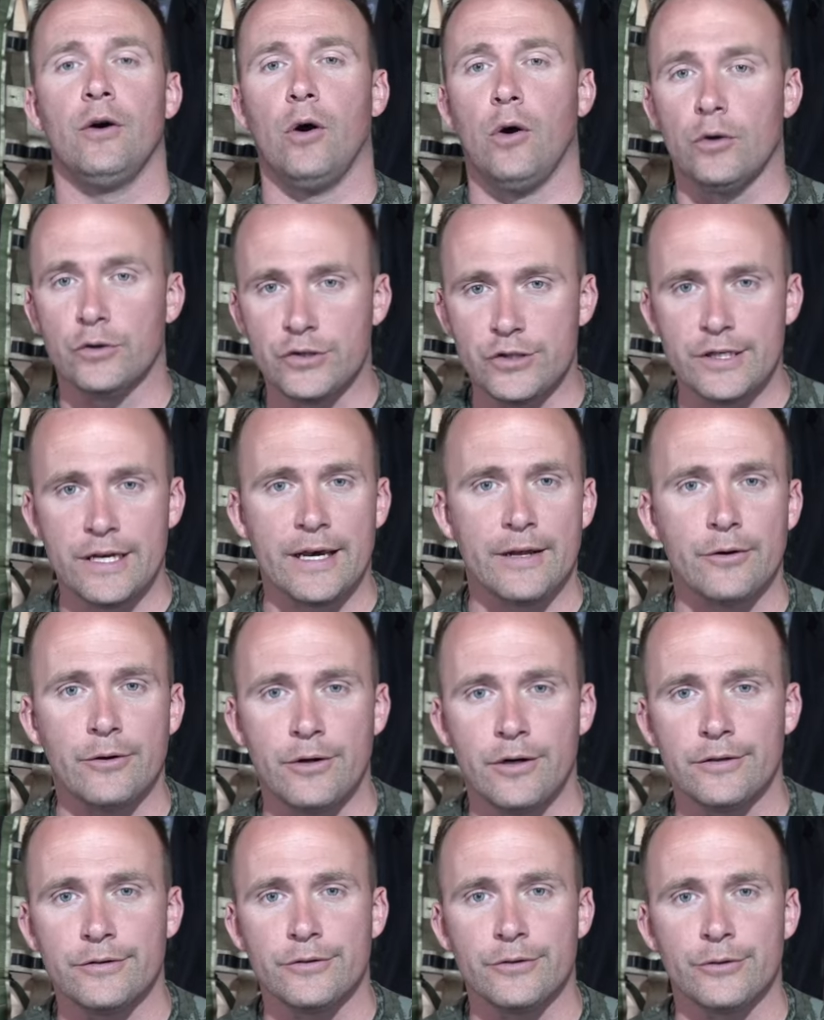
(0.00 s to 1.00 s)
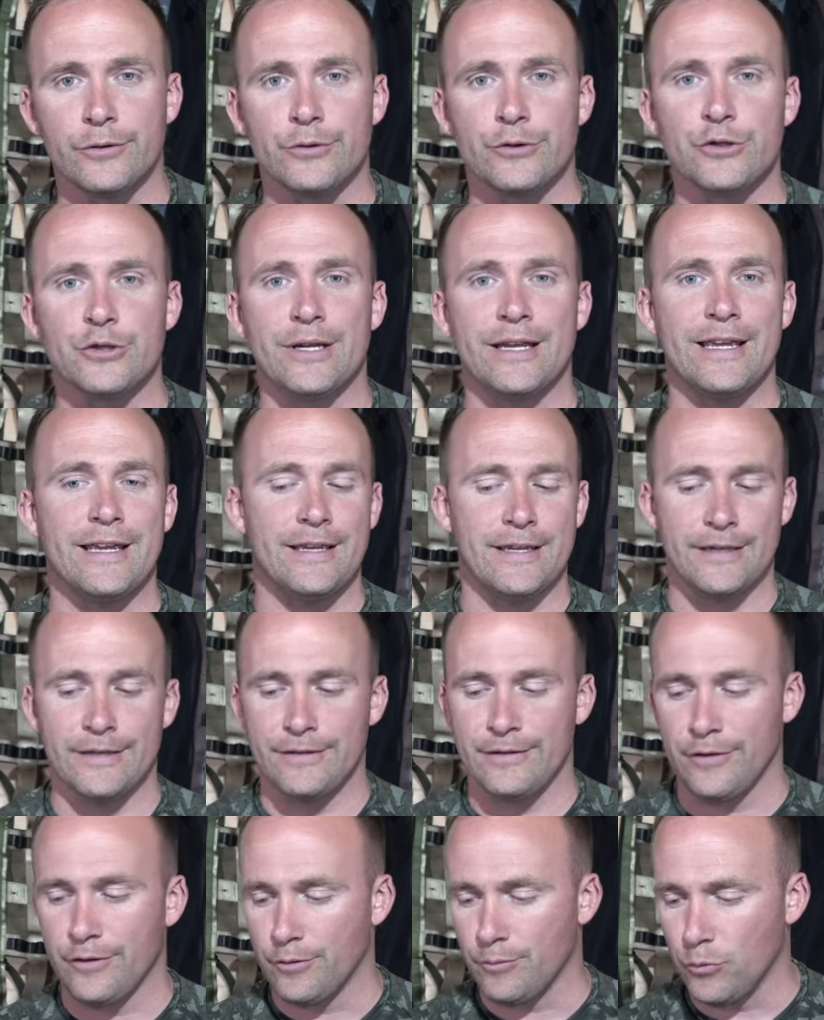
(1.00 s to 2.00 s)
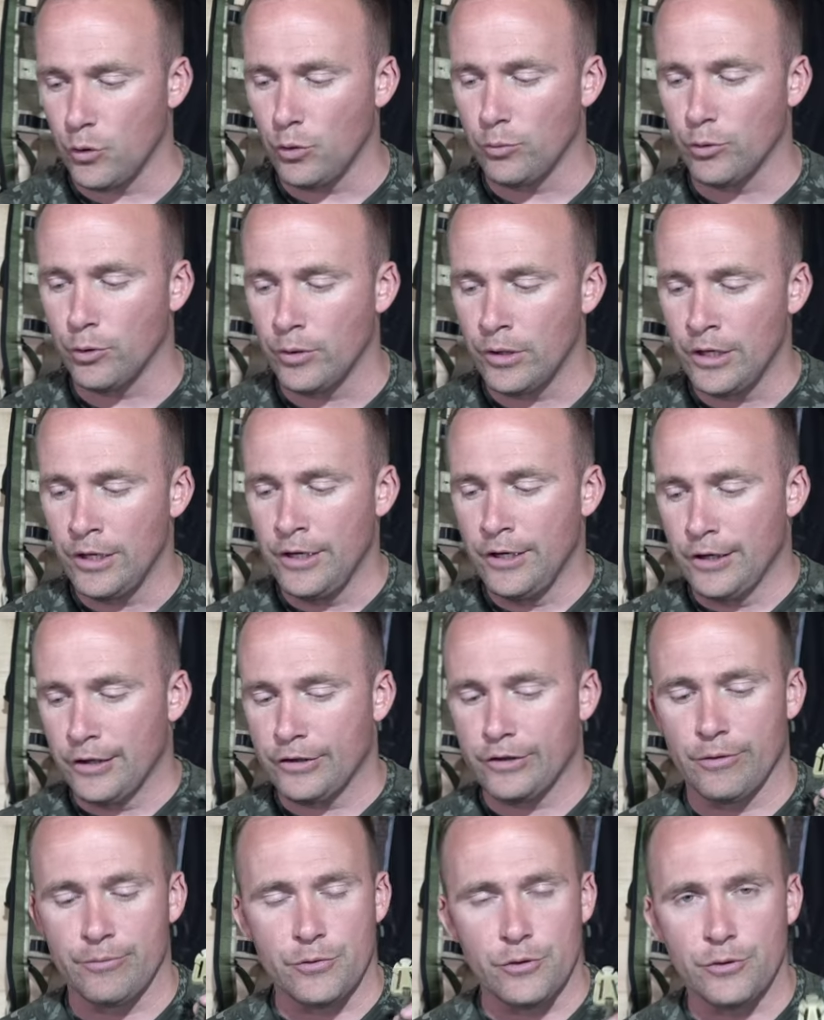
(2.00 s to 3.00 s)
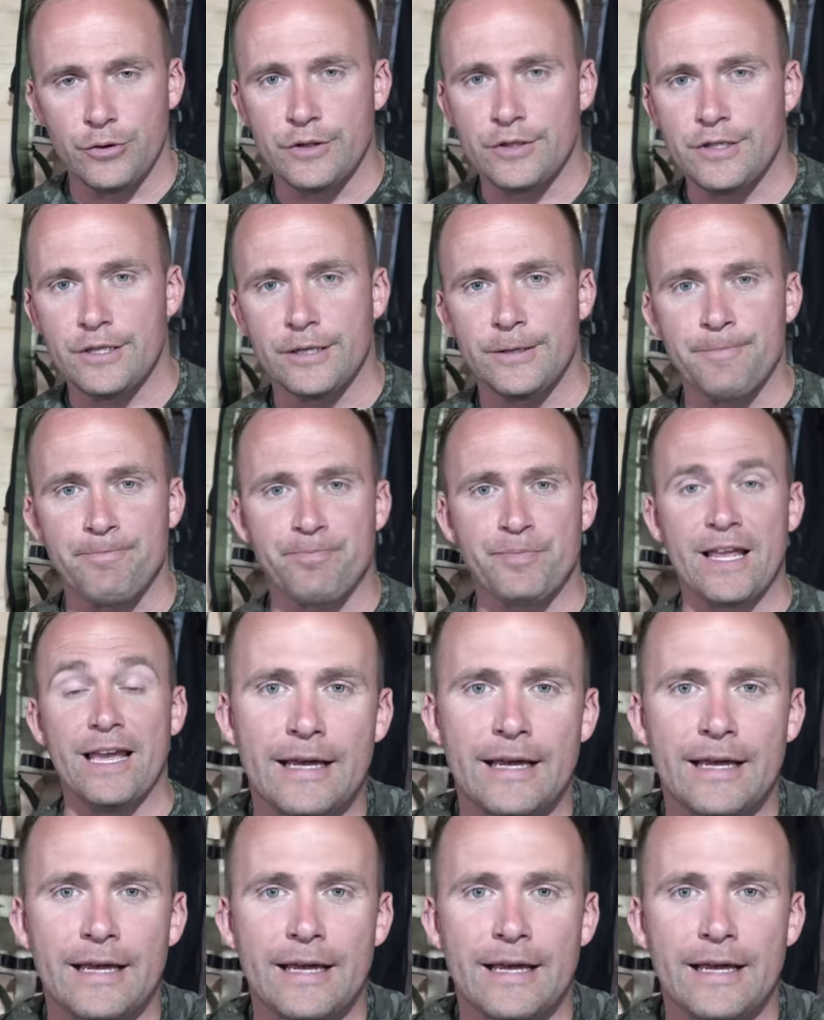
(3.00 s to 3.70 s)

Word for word: all saddle hunters and the mobile community.